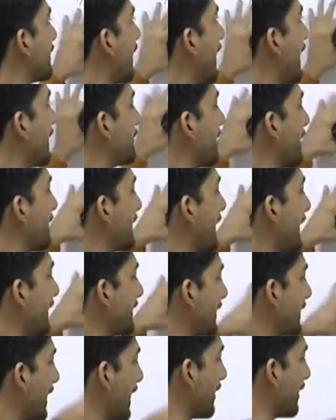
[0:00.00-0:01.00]
I've done
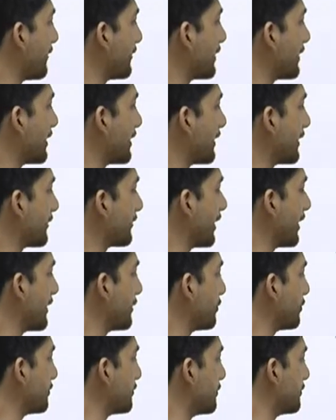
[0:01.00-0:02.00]
that. I've tried
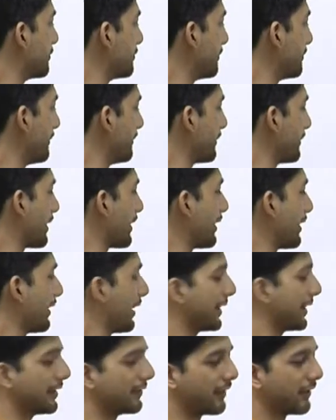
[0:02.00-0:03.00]
to
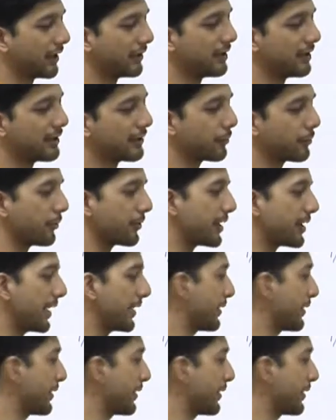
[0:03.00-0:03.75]
identify the source